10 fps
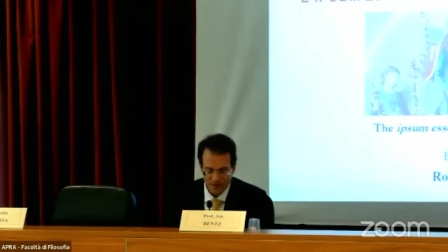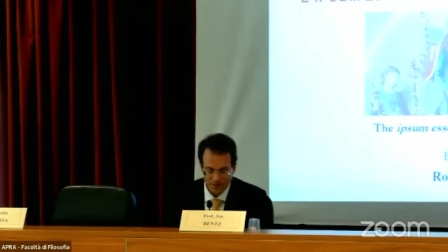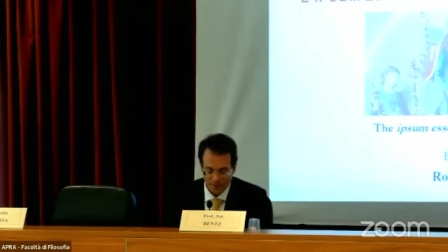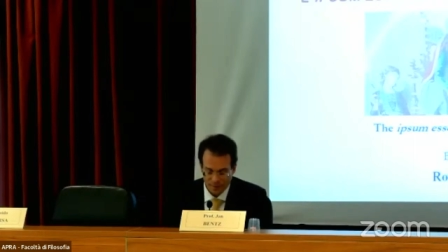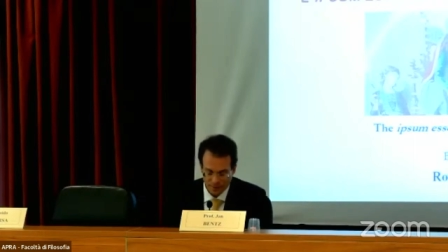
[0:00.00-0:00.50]

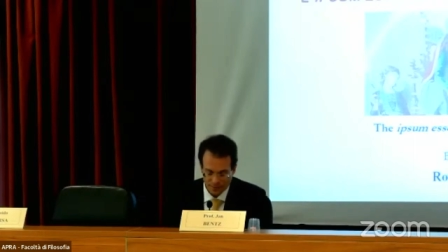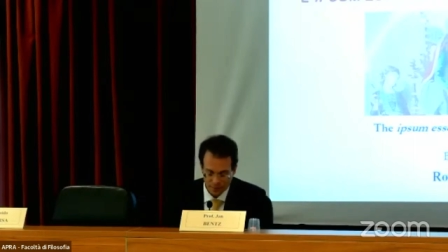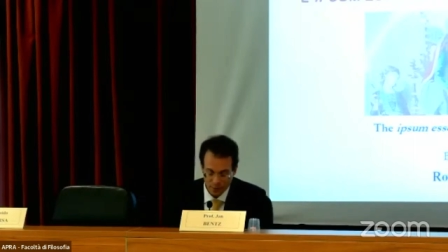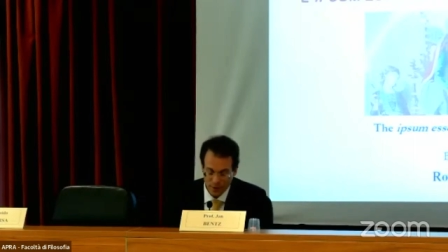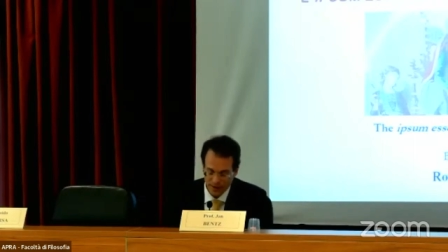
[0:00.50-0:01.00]
This
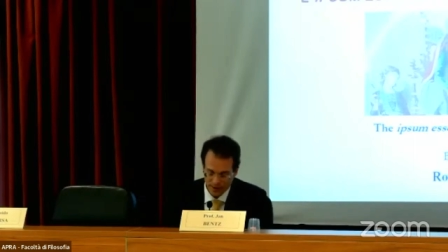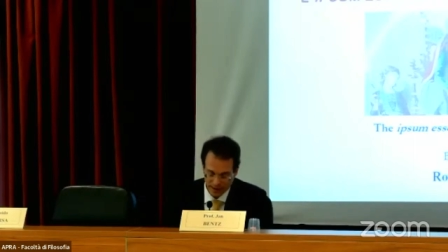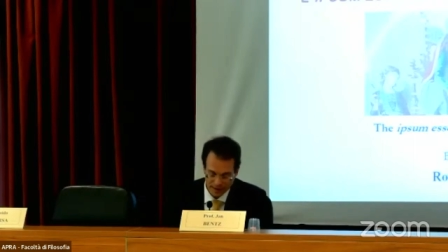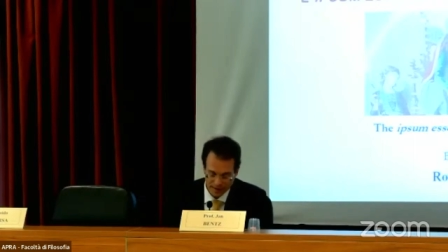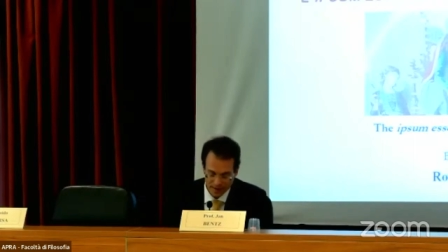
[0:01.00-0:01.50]

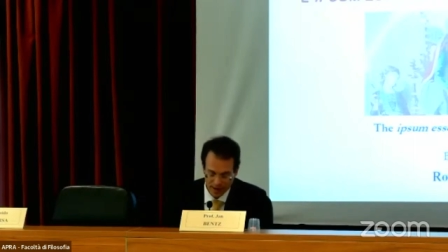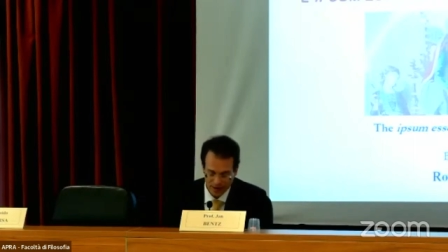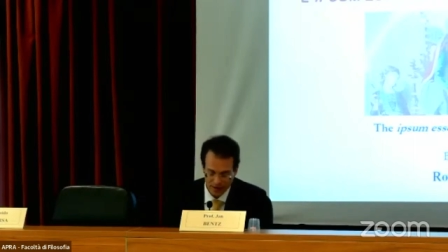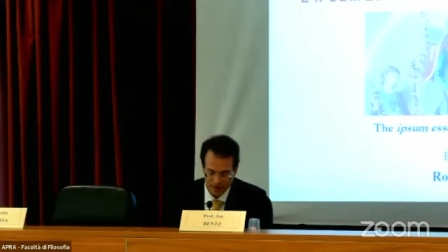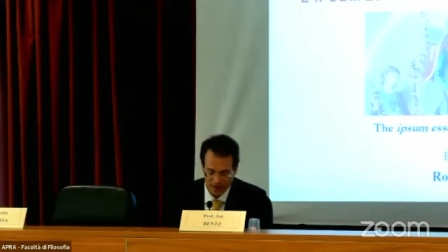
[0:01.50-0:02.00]
fluidity does
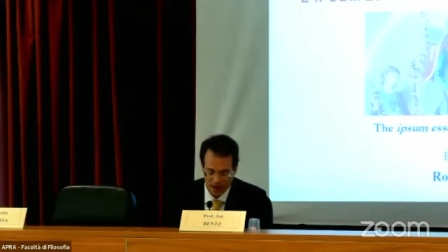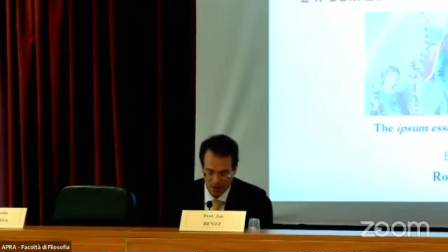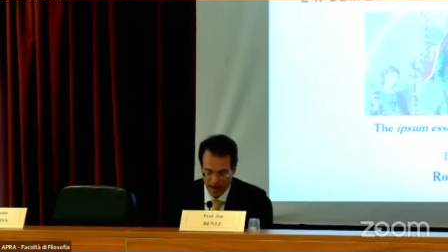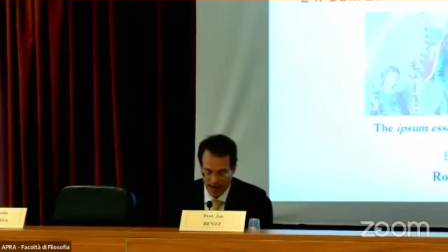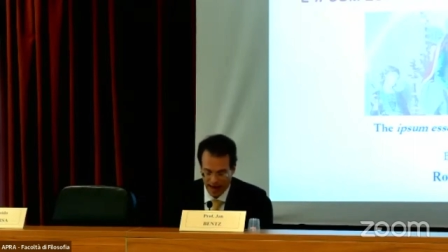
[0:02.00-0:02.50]
not just allow